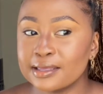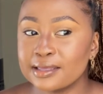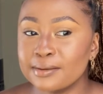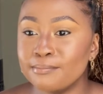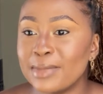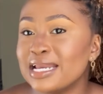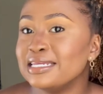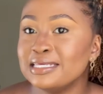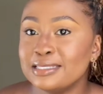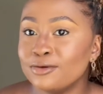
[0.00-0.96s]

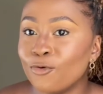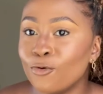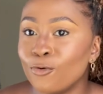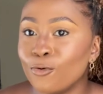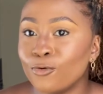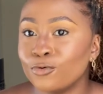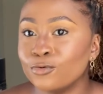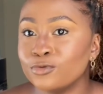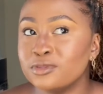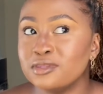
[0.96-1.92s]
money or
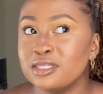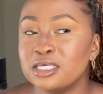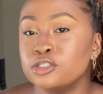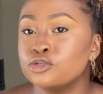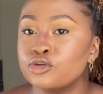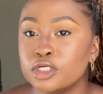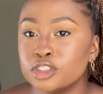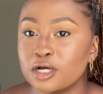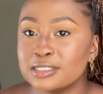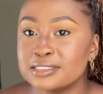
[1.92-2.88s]
these
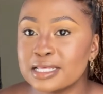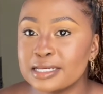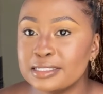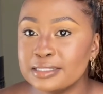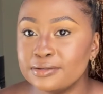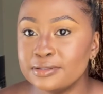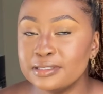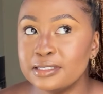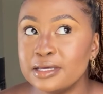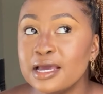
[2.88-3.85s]
screenshots that
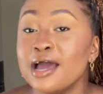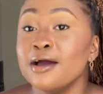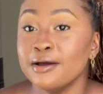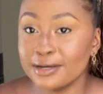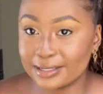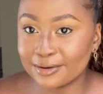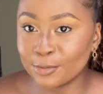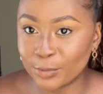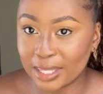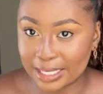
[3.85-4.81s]
oh
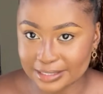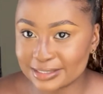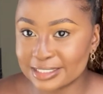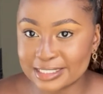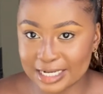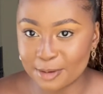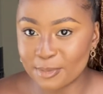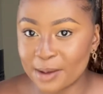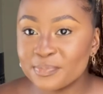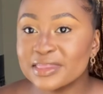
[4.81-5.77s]
yes,
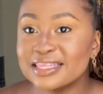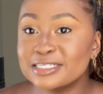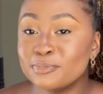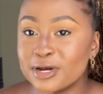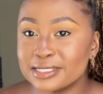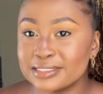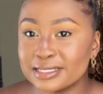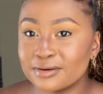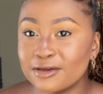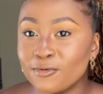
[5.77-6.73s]
disclaimer, this
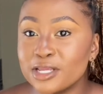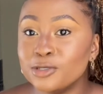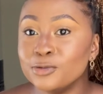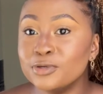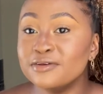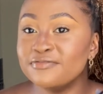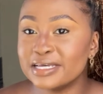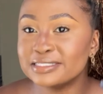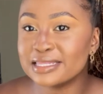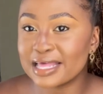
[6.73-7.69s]
person, when you invest
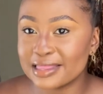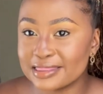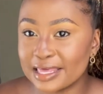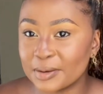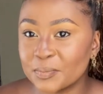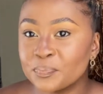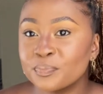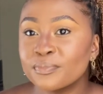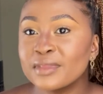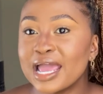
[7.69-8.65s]
in that thing
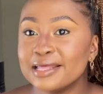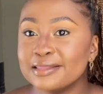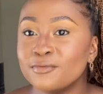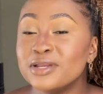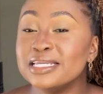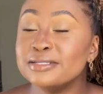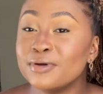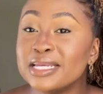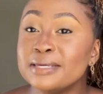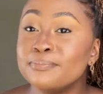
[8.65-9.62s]
and
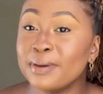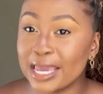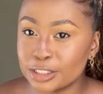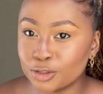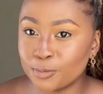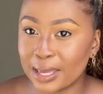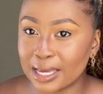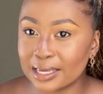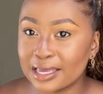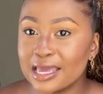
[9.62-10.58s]
when he pays you
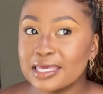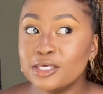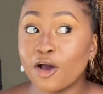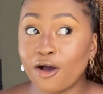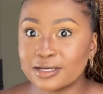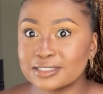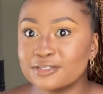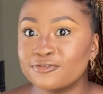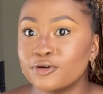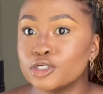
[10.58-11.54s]
back, he asks
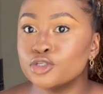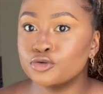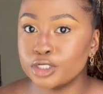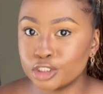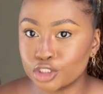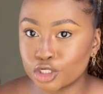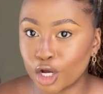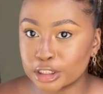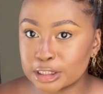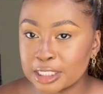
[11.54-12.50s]
for a screenshot.
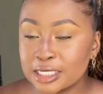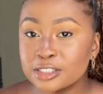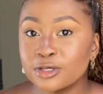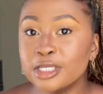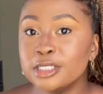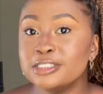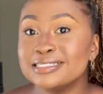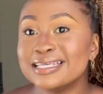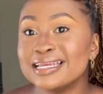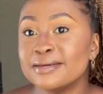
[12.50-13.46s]
So you need to
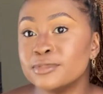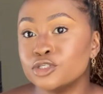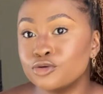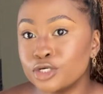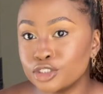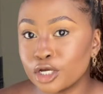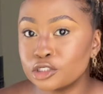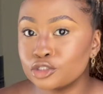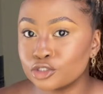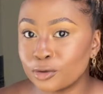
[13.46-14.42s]
send him a screenshot
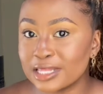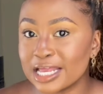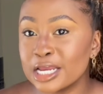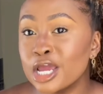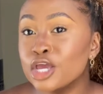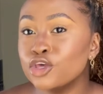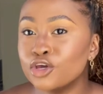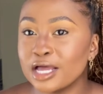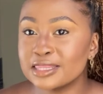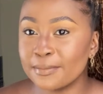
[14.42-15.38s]
to show that you
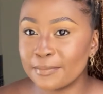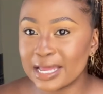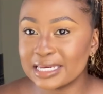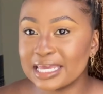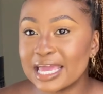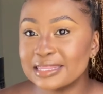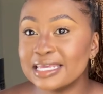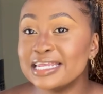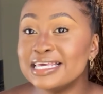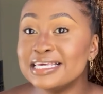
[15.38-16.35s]
got the money, and then
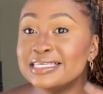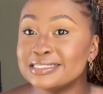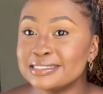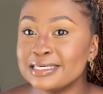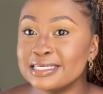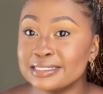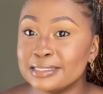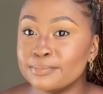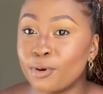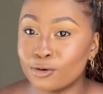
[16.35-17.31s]
he
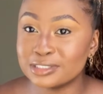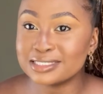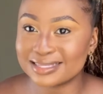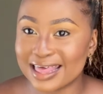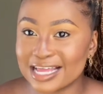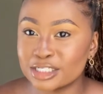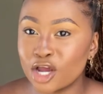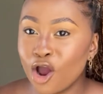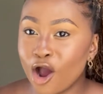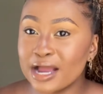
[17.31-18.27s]
posts that
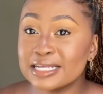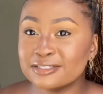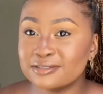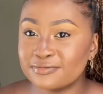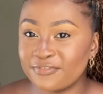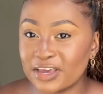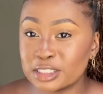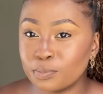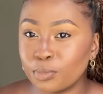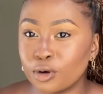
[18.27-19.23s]
on his
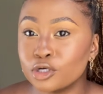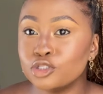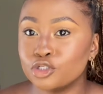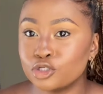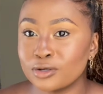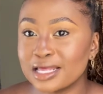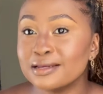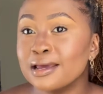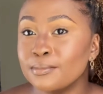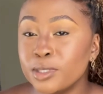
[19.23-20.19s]
Facebook to show
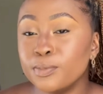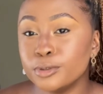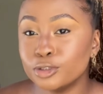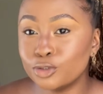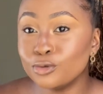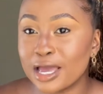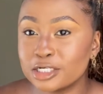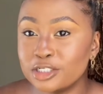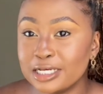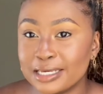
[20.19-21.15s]
that people do
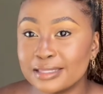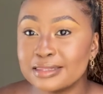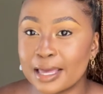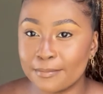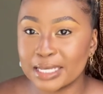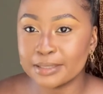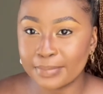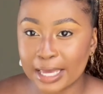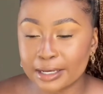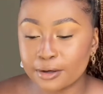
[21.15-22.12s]
actually get their money
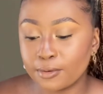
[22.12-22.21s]
back.